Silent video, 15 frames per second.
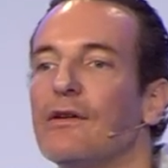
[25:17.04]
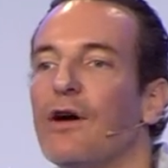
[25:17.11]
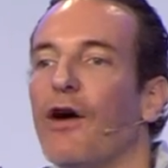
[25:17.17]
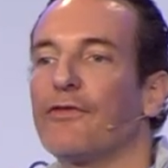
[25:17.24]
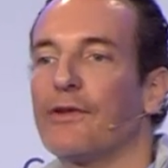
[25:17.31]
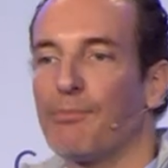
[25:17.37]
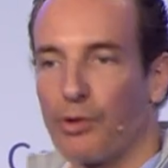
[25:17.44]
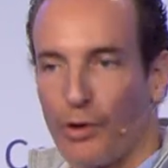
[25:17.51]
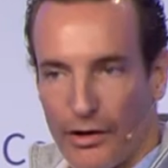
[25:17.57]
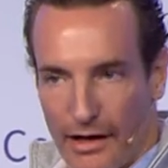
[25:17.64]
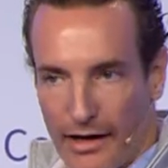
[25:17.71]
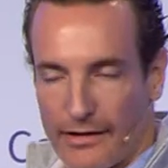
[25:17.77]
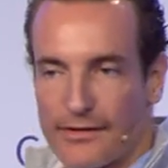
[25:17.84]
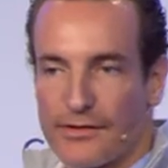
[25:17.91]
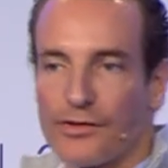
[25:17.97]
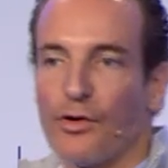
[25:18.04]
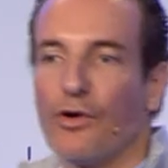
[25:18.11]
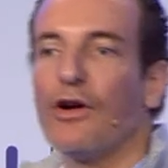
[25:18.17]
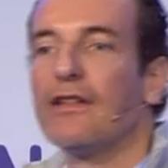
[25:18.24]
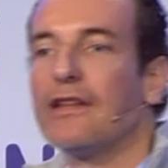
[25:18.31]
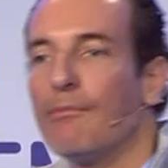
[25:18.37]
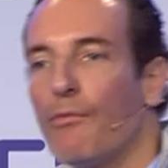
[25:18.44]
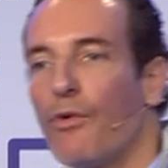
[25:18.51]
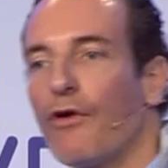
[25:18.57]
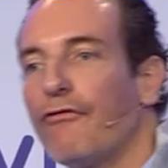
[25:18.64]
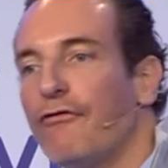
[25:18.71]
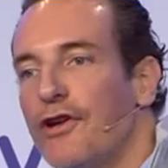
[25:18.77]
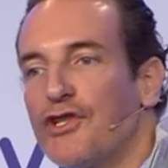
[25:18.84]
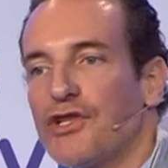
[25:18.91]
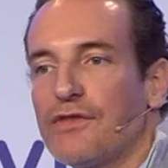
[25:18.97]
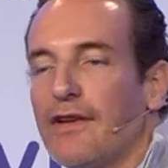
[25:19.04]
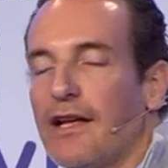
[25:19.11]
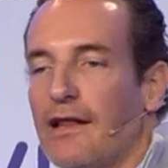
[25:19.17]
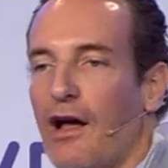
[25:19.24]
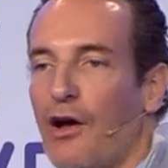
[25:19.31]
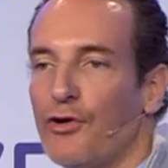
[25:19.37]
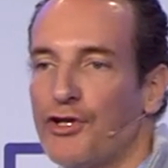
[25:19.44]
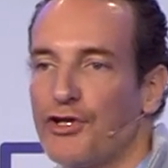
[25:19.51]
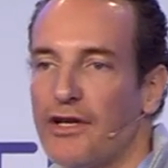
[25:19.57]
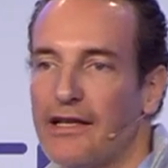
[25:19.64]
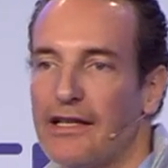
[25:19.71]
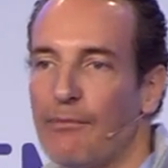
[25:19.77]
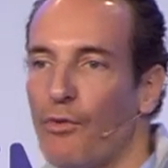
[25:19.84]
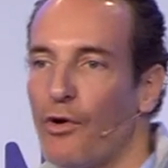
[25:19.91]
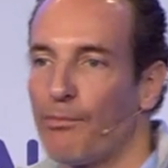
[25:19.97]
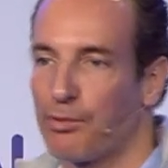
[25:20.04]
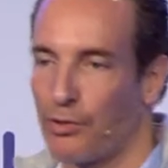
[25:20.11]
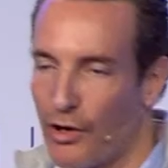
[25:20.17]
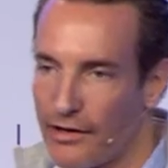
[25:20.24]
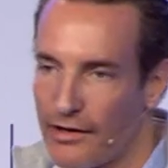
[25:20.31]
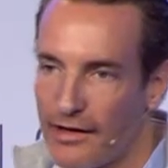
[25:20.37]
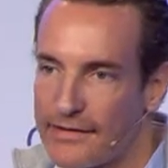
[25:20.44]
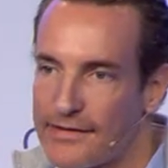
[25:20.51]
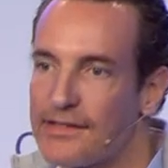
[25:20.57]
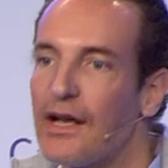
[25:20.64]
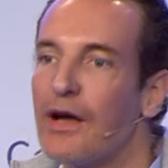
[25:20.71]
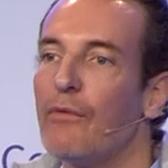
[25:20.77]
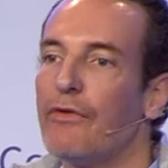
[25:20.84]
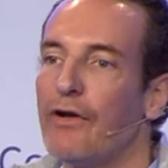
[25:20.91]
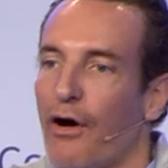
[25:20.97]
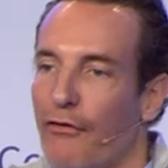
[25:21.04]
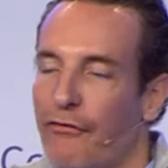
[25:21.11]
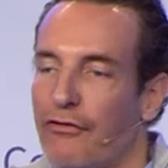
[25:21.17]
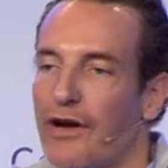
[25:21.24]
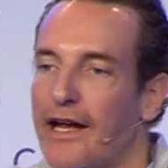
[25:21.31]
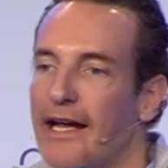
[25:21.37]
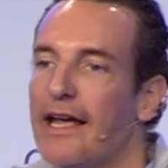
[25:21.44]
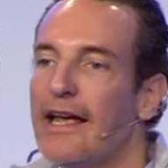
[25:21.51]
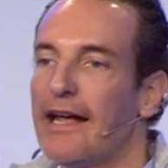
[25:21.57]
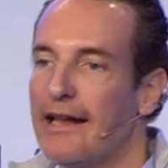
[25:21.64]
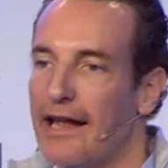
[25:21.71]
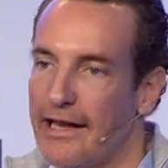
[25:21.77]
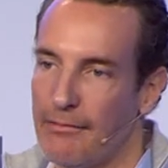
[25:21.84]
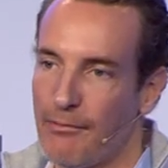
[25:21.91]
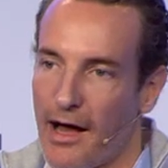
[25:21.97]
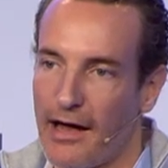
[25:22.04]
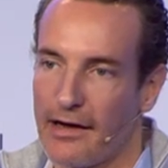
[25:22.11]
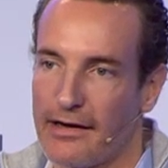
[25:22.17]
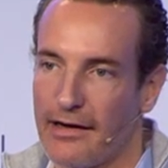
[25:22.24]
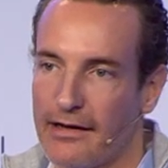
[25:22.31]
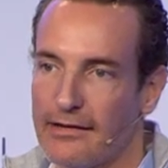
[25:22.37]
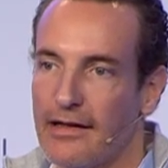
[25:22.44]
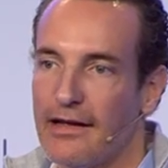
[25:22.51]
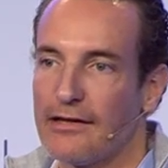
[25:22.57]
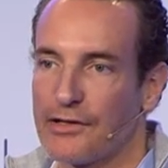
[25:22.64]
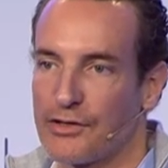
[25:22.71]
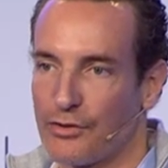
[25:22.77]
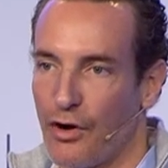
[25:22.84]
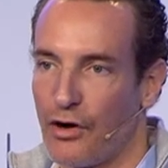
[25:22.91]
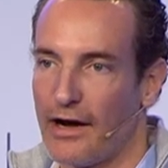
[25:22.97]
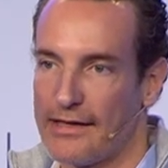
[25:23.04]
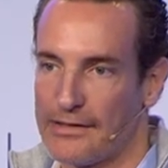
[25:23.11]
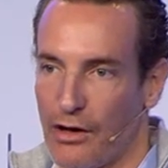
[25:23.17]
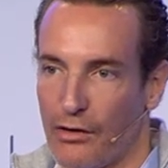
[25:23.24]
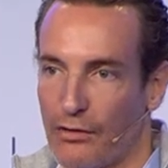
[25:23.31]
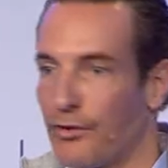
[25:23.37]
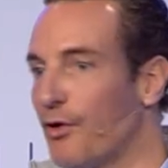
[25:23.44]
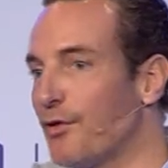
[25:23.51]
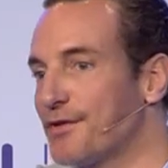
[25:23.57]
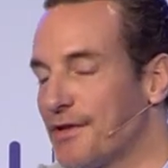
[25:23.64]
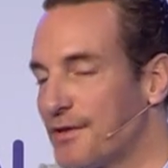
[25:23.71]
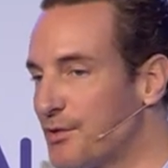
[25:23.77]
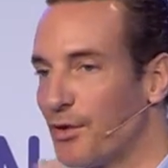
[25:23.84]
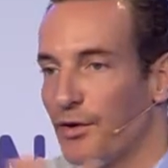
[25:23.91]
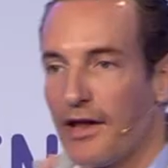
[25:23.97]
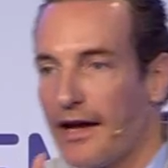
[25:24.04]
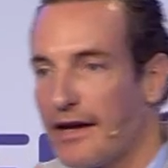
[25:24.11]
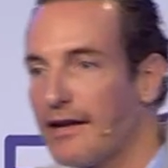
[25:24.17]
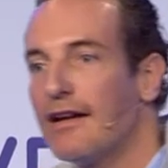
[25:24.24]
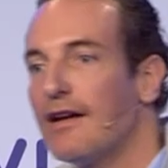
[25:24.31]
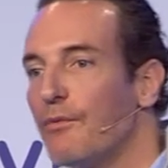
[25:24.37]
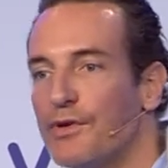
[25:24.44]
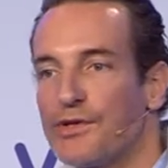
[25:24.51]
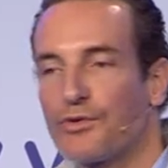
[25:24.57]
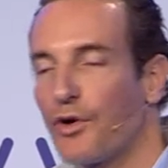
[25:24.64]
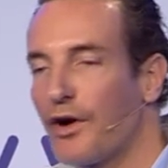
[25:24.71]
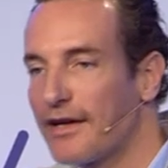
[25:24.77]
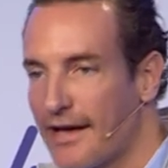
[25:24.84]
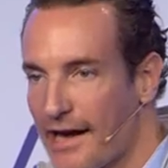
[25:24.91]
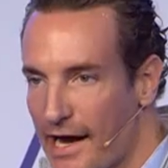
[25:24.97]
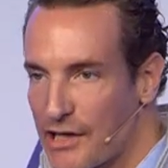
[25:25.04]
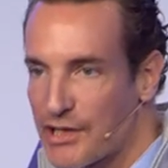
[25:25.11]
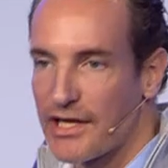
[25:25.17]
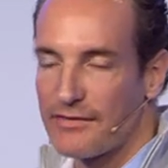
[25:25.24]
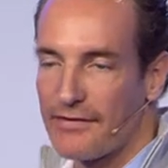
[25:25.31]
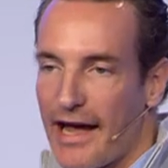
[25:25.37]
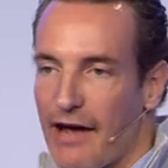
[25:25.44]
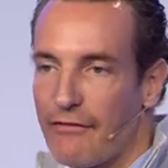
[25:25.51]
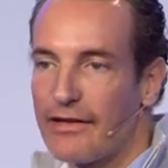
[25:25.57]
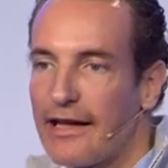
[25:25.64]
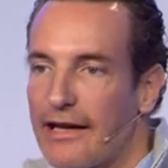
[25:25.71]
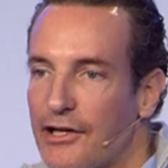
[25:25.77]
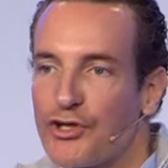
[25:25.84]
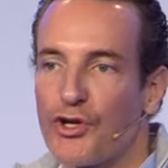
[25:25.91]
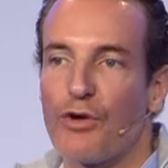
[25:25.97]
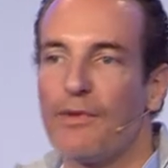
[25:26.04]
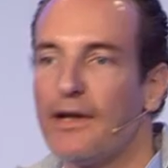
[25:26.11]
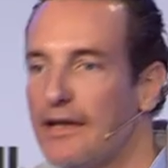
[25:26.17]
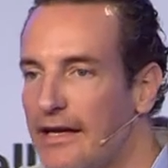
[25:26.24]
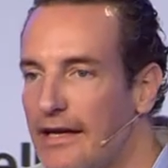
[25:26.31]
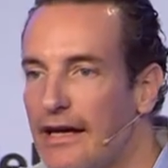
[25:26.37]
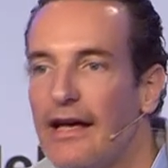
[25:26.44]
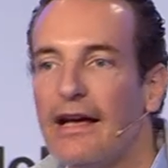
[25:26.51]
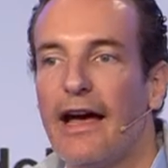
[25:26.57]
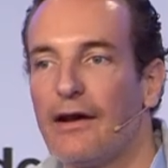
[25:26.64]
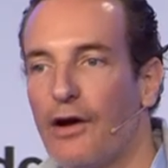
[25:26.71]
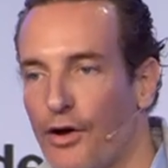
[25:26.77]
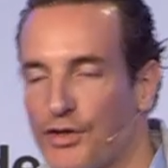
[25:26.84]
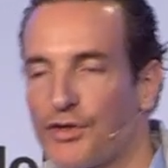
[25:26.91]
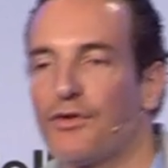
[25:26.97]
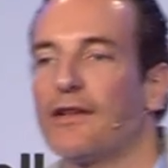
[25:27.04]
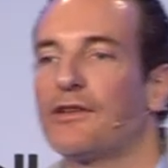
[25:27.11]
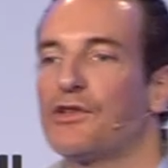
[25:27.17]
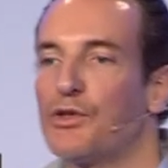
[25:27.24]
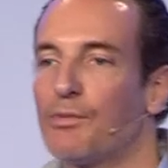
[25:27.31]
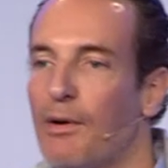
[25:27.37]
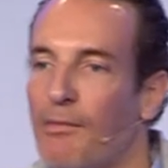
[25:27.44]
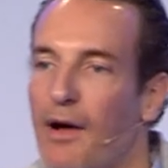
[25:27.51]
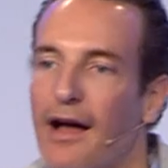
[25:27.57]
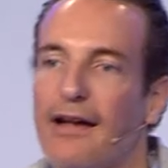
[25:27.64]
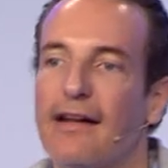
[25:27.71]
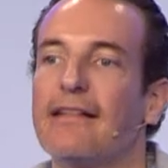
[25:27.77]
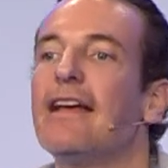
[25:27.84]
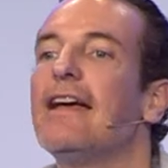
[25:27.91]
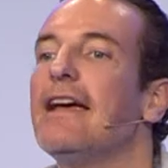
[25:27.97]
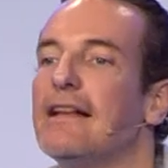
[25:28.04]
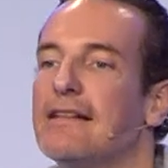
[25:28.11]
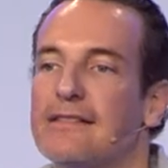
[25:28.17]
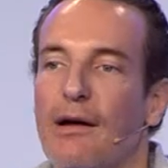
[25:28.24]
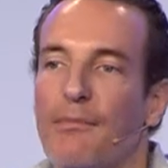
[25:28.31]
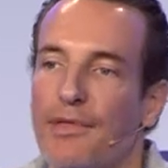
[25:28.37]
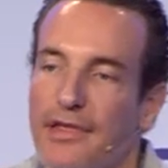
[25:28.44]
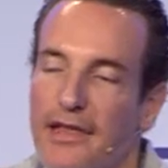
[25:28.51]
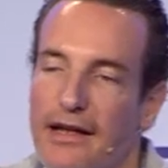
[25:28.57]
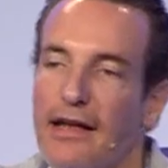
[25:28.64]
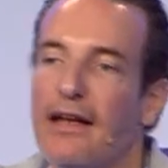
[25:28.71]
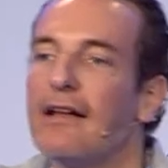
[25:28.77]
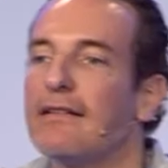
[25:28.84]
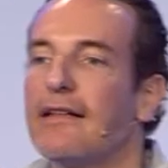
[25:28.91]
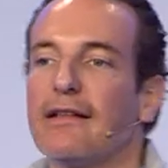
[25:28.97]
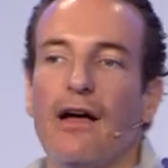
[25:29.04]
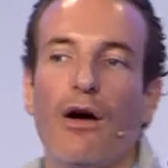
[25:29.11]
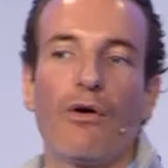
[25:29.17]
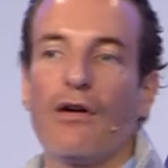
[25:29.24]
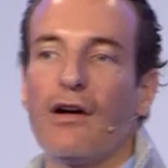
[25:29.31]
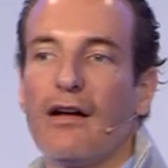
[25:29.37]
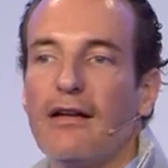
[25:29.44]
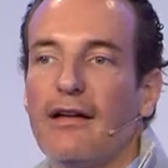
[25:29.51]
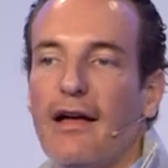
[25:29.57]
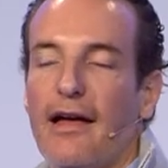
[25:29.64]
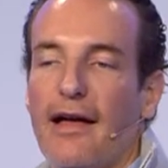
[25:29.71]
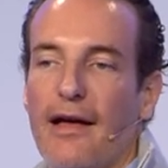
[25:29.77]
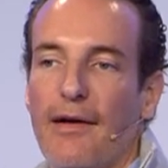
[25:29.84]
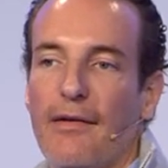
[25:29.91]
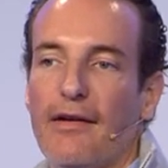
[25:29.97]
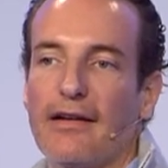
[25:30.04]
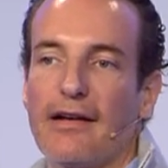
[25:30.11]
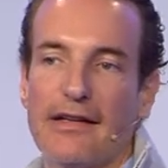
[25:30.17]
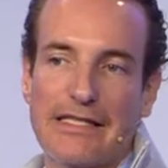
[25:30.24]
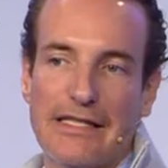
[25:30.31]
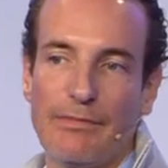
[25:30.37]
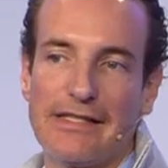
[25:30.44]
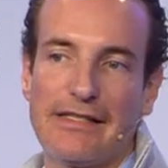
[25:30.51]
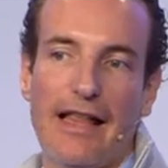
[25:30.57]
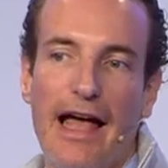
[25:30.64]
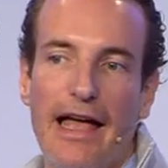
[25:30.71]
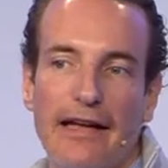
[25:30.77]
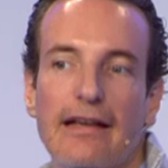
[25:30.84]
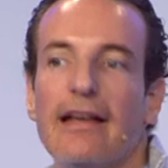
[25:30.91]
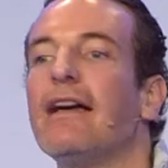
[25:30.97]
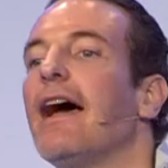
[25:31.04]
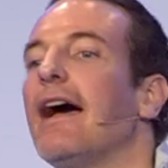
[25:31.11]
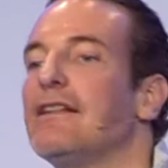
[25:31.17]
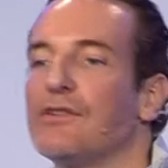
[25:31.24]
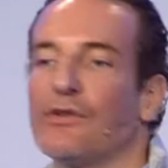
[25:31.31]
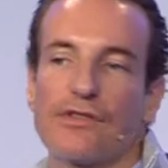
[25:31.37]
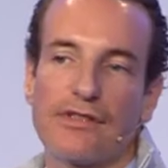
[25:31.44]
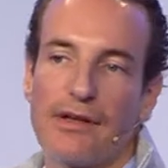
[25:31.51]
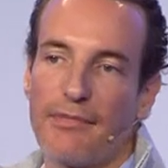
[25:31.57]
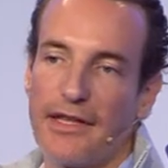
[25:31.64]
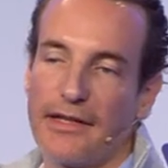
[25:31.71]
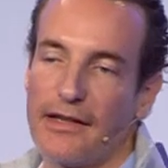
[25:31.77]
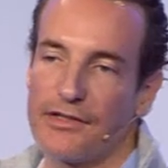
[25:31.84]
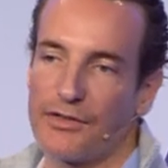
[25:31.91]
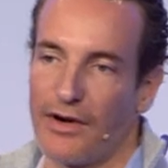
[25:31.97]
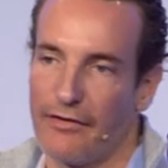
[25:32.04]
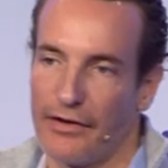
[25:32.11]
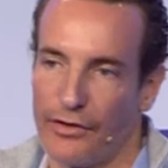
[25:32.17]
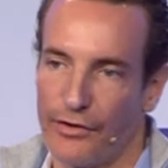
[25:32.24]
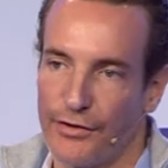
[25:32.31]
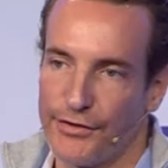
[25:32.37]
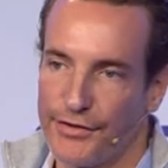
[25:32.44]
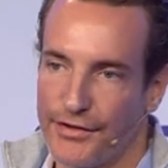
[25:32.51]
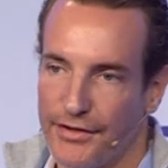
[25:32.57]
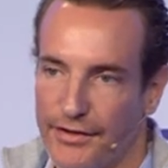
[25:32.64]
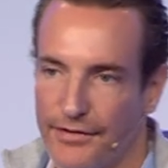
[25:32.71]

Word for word: of the product. So the more features we are launching, the more products we're offering in any market, the stronger is our growth. And so like withdrawing cash as we have it like in Germany and Austria at the supermarket is something that our uh, customers like and it's also something that's driving growth.